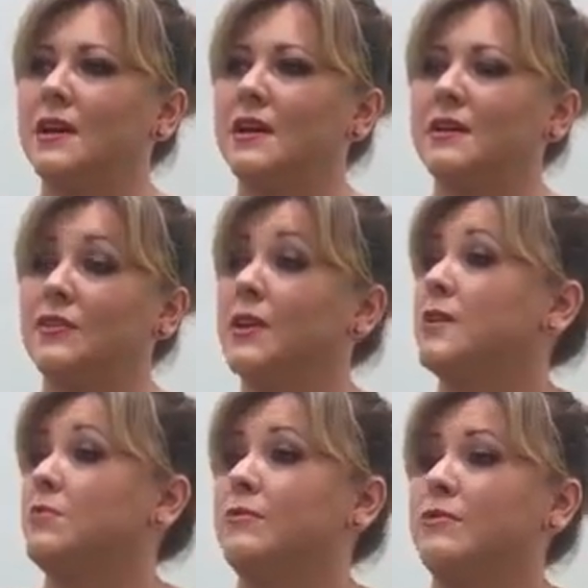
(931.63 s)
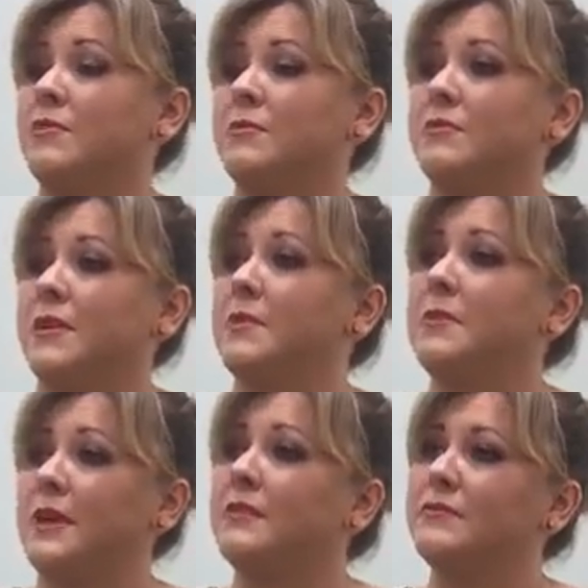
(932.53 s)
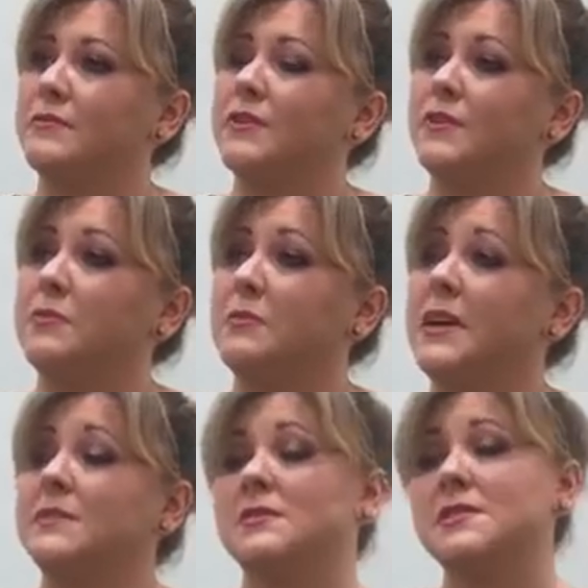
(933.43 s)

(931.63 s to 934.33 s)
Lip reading: a credible form of therapy for human beings,